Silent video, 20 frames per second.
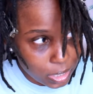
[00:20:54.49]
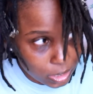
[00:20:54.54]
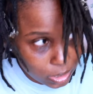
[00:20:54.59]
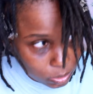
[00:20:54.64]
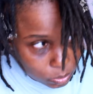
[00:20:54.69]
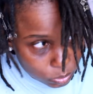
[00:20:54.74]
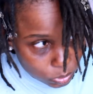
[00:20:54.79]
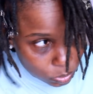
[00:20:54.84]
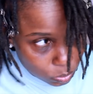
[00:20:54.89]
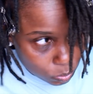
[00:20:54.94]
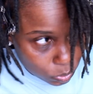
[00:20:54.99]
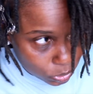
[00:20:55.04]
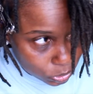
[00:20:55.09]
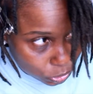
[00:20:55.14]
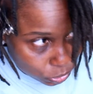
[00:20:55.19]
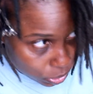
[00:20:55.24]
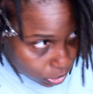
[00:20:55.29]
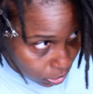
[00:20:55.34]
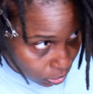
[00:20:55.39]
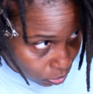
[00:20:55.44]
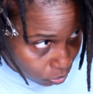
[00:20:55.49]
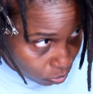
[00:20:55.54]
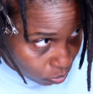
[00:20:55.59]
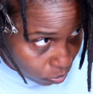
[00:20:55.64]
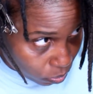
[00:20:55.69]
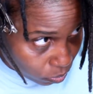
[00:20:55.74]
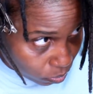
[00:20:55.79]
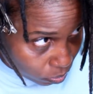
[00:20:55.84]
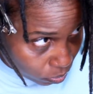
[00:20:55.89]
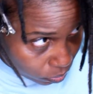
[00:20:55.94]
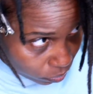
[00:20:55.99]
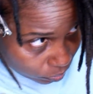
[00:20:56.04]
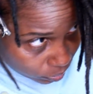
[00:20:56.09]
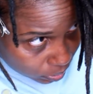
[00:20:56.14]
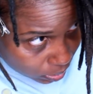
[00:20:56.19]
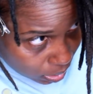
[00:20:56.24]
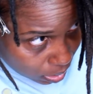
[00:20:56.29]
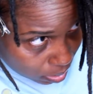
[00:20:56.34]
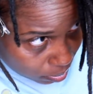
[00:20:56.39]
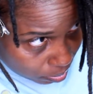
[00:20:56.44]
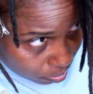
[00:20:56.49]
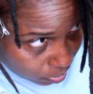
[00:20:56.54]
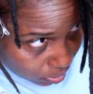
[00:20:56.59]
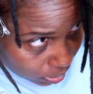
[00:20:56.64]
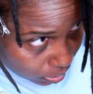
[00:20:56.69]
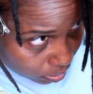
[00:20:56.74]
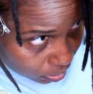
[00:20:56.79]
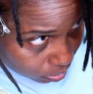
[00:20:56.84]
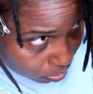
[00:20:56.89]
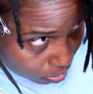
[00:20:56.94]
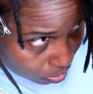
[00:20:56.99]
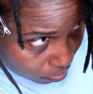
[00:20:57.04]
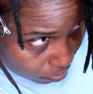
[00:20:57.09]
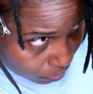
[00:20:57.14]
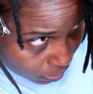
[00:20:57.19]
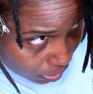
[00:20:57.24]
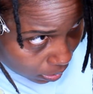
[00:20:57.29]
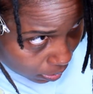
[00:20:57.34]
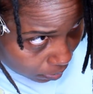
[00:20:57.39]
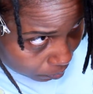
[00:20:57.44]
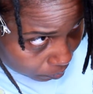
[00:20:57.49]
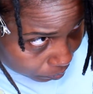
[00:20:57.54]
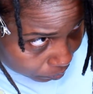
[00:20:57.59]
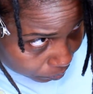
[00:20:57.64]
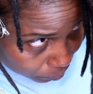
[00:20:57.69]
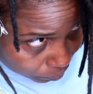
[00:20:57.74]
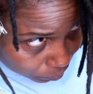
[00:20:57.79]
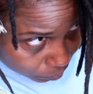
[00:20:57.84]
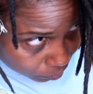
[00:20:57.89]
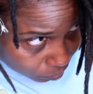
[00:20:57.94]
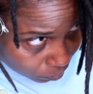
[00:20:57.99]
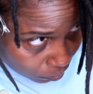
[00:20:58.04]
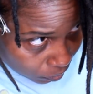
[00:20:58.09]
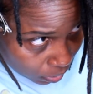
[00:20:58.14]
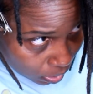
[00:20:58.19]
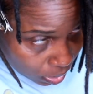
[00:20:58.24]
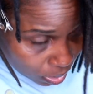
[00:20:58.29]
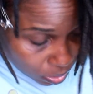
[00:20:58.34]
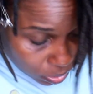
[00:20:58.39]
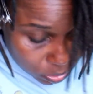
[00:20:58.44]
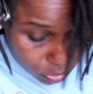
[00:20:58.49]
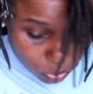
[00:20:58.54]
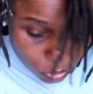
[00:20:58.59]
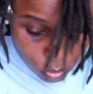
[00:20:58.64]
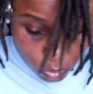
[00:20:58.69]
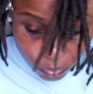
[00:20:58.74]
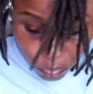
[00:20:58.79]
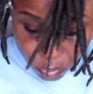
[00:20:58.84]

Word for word: and there was one trying to go over top, right? So I'm like, mm So